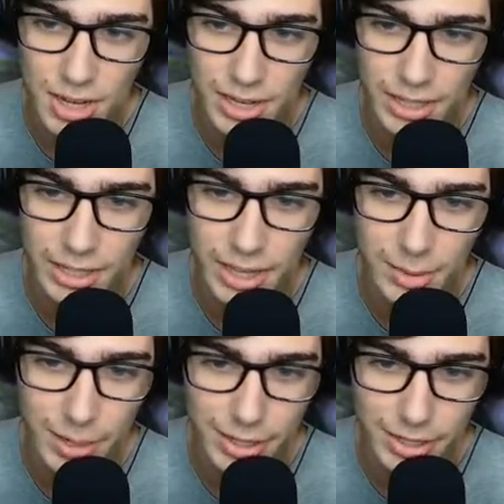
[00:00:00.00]
not getting
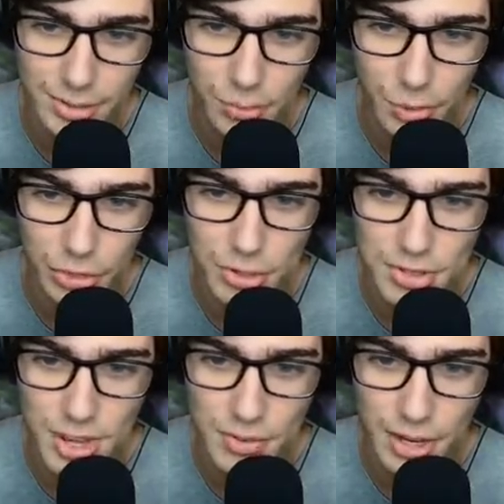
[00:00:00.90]
knocked back. He's at
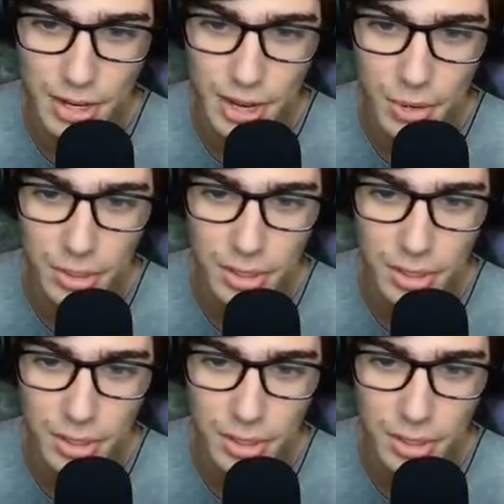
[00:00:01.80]
137 right now.